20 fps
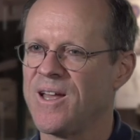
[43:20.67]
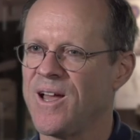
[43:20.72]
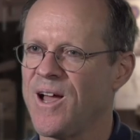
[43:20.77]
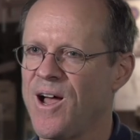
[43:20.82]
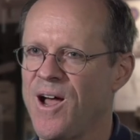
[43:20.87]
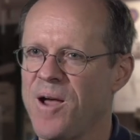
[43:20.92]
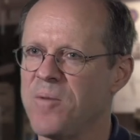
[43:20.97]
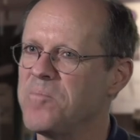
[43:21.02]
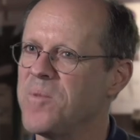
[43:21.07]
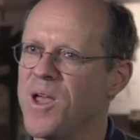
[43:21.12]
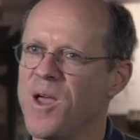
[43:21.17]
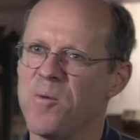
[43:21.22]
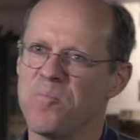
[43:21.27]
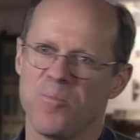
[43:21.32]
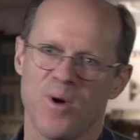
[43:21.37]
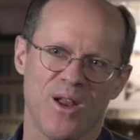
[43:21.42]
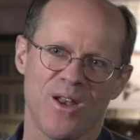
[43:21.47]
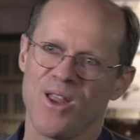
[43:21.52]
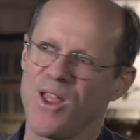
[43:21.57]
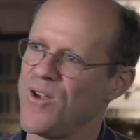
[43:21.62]

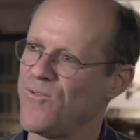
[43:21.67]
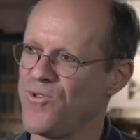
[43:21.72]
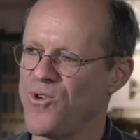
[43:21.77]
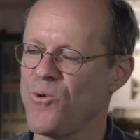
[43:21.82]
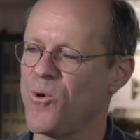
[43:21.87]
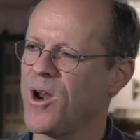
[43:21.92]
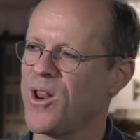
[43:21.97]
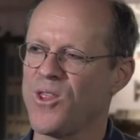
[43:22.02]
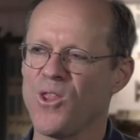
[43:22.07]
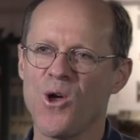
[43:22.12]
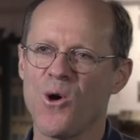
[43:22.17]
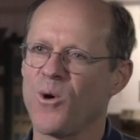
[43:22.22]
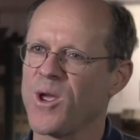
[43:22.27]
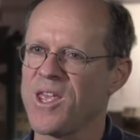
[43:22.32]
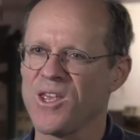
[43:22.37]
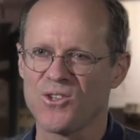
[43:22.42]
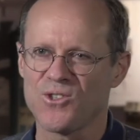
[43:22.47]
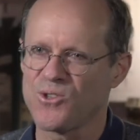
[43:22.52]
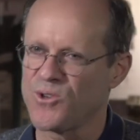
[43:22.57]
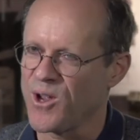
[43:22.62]
But if you want to know
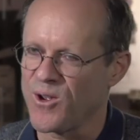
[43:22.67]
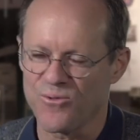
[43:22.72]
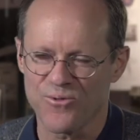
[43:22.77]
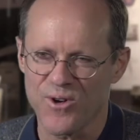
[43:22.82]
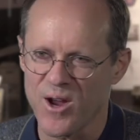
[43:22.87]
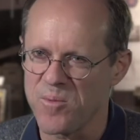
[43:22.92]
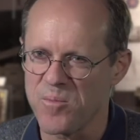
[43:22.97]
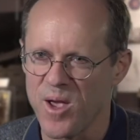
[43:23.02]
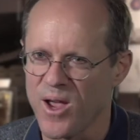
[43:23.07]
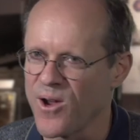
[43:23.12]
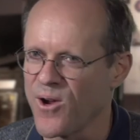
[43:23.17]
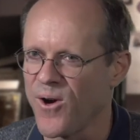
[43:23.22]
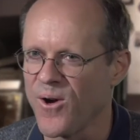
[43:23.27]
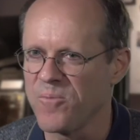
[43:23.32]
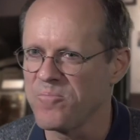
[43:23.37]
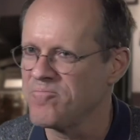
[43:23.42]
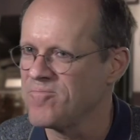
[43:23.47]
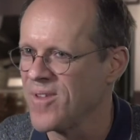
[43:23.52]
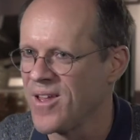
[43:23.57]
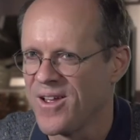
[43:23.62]
history of
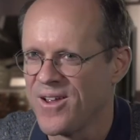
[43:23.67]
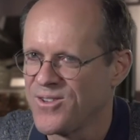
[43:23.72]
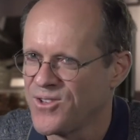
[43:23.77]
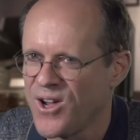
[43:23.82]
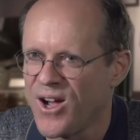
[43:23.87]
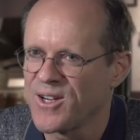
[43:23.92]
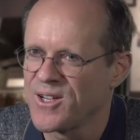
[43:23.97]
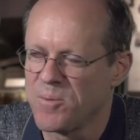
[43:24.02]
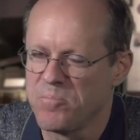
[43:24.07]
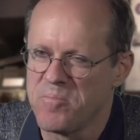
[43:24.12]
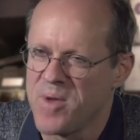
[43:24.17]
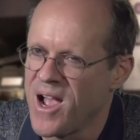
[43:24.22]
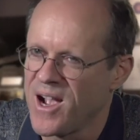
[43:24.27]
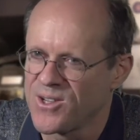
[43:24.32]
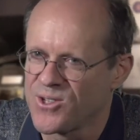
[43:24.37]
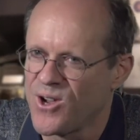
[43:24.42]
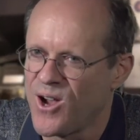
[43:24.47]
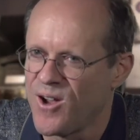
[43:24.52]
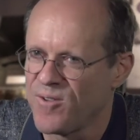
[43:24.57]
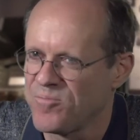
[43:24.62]
FrameMaker, talk to
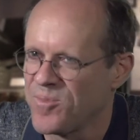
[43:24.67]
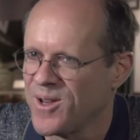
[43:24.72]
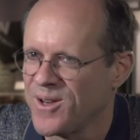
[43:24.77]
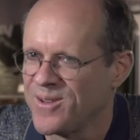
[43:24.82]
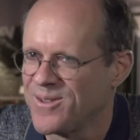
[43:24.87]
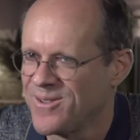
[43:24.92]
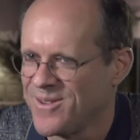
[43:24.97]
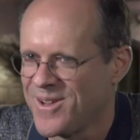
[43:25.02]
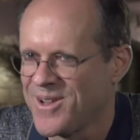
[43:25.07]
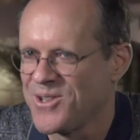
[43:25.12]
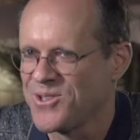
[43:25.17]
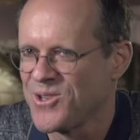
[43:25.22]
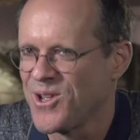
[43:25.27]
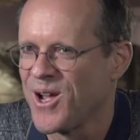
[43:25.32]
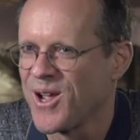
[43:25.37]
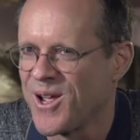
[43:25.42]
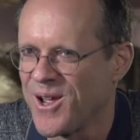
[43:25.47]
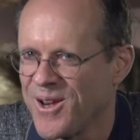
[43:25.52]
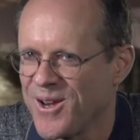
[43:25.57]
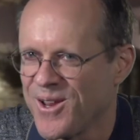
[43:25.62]
Max Hoffman. He's
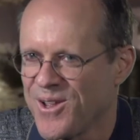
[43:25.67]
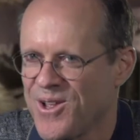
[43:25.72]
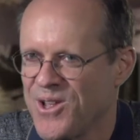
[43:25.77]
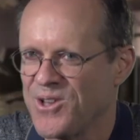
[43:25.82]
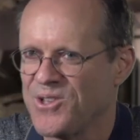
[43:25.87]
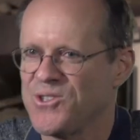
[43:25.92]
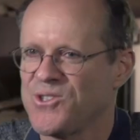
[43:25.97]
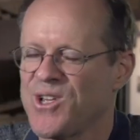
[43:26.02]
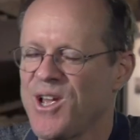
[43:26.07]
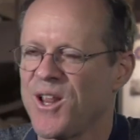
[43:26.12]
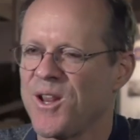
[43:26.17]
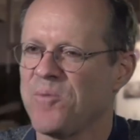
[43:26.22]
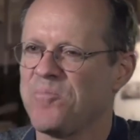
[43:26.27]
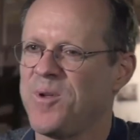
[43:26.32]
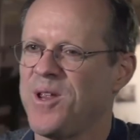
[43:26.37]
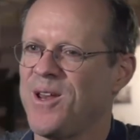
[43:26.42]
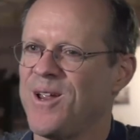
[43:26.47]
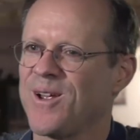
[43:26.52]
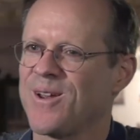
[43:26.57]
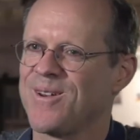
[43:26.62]
like an
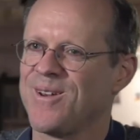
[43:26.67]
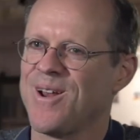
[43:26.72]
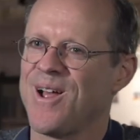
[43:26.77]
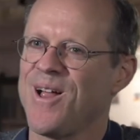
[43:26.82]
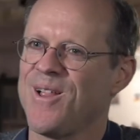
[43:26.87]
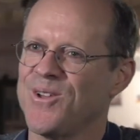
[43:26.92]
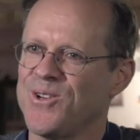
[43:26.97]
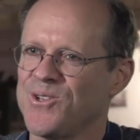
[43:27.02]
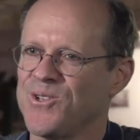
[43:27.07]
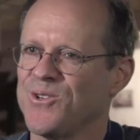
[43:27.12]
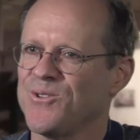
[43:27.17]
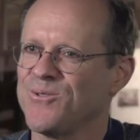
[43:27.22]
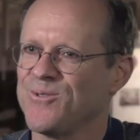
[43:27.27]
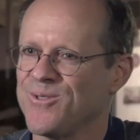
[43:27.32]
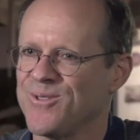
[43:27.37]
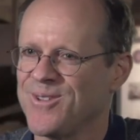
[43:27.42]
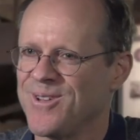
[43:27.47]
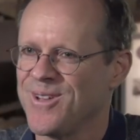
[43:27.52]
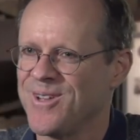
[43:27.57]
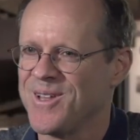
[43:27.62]
encyclopedic knowledge of
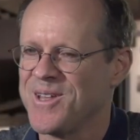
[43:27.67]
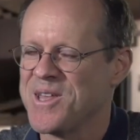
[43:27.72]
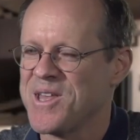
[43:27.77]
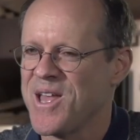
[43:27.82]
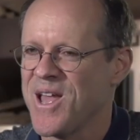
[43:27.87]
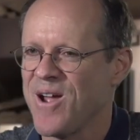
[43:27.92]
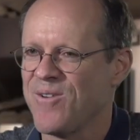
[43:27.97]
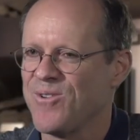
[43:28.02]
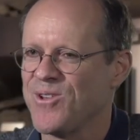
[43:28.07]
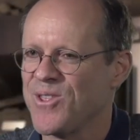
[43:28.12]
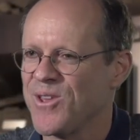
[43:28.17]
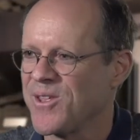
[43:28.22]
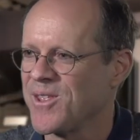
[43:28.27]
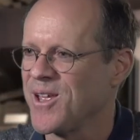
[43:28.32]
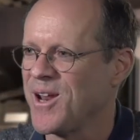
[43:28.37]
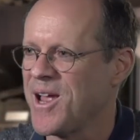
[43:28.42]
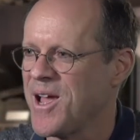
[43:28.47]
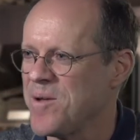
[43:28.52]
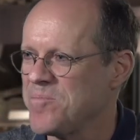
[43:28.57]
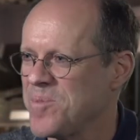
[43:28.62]
everything
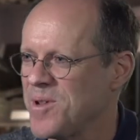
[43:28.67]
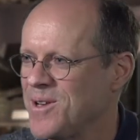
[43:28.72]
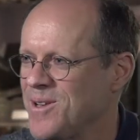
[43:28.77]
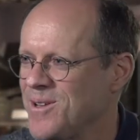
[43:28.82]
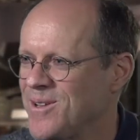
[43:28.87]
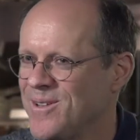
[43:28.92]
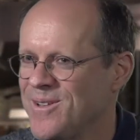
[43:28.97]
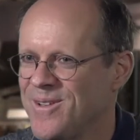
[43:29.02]
that happened.